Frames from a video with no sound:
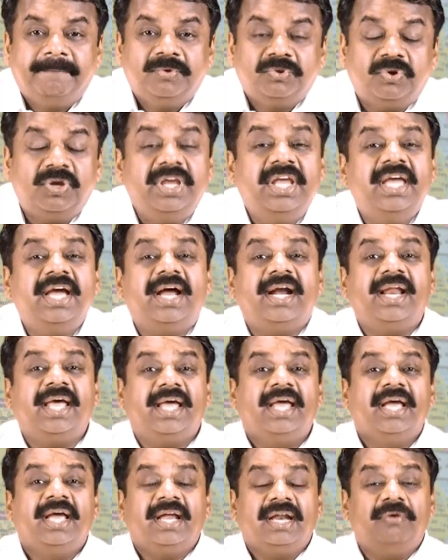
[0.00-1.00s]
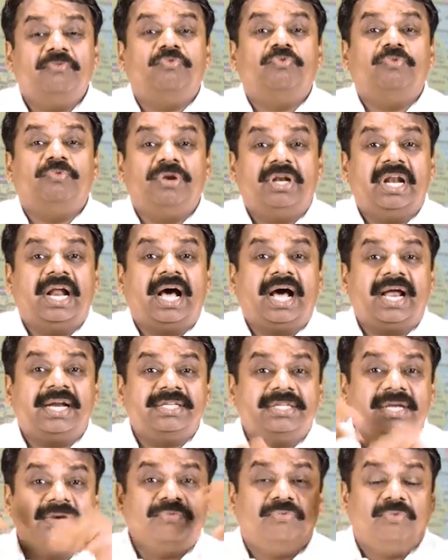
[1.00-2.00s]
So, he had a
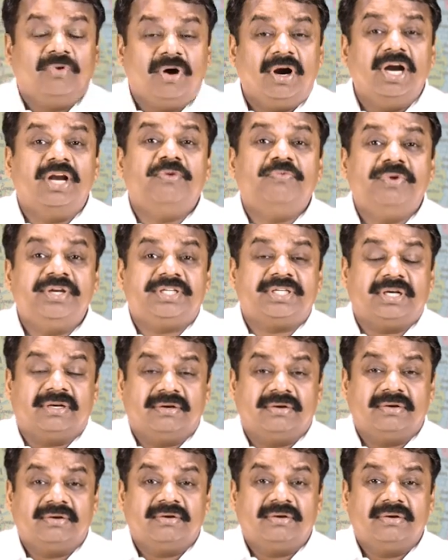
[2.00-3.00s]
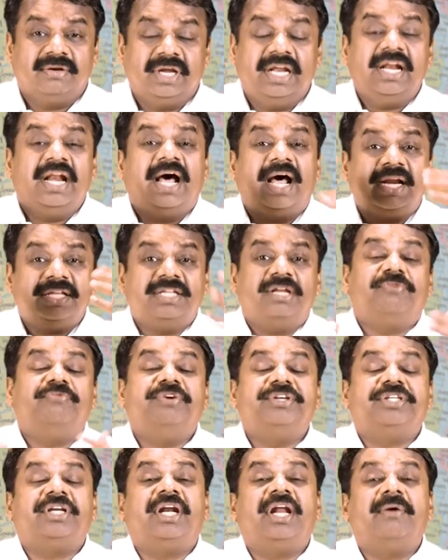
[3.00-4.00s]
larger world vision, a larger
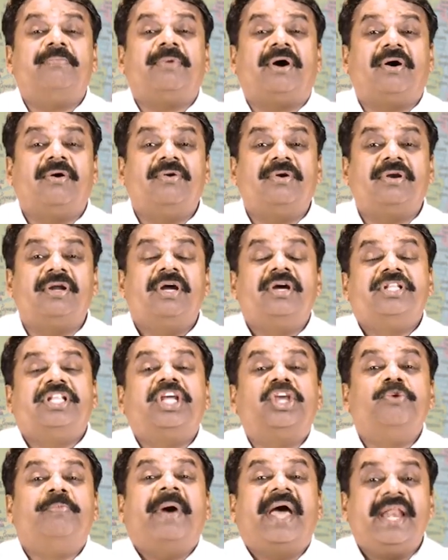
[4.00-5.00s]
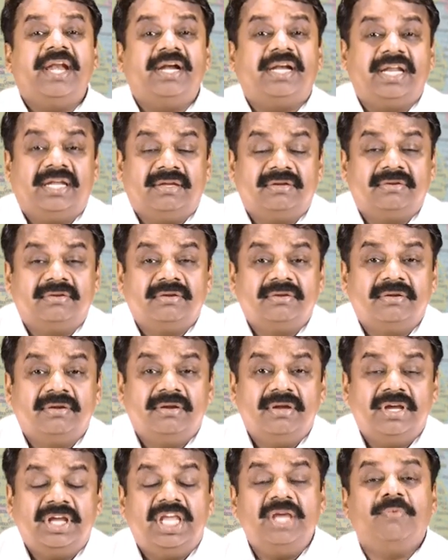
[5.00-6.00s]
vision about the humanity.
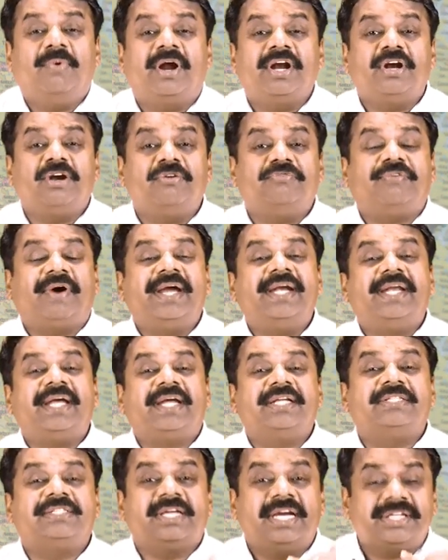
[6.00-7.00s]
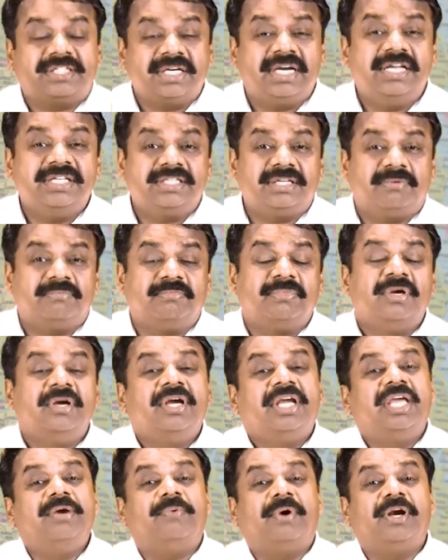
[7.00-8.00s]
He wanted to fight against racialism,
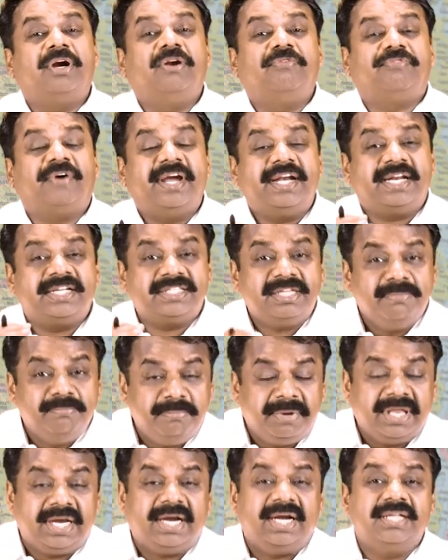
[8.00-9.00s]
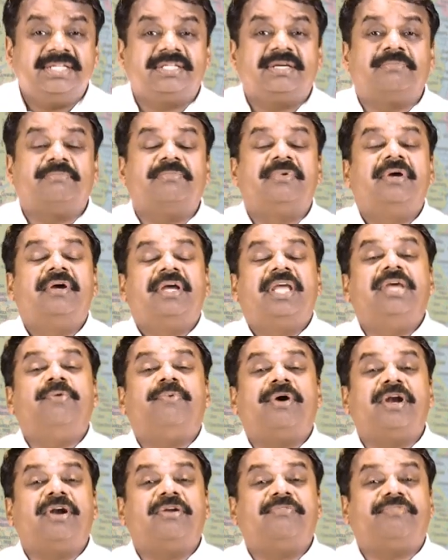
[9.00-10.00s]
he wanted to fight against imperialism, he
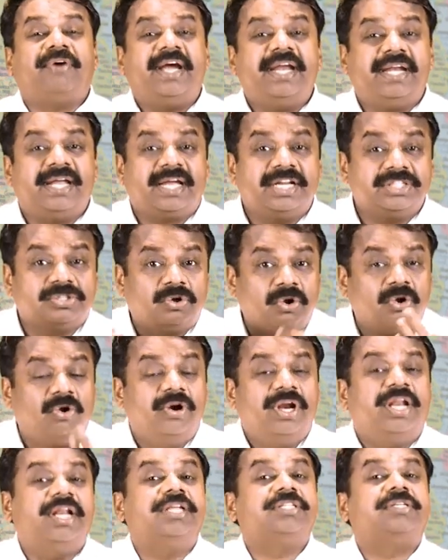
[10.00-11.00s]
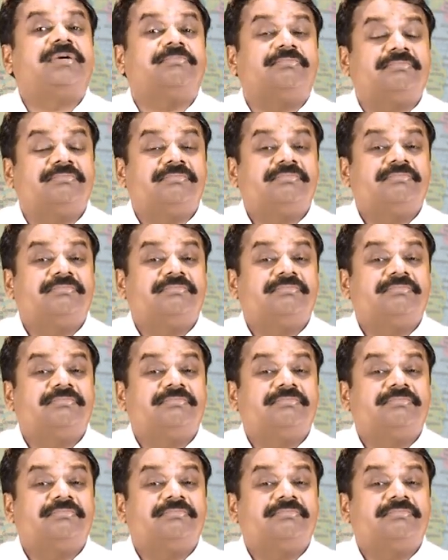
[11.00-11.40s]
wanted to fight against colonialism.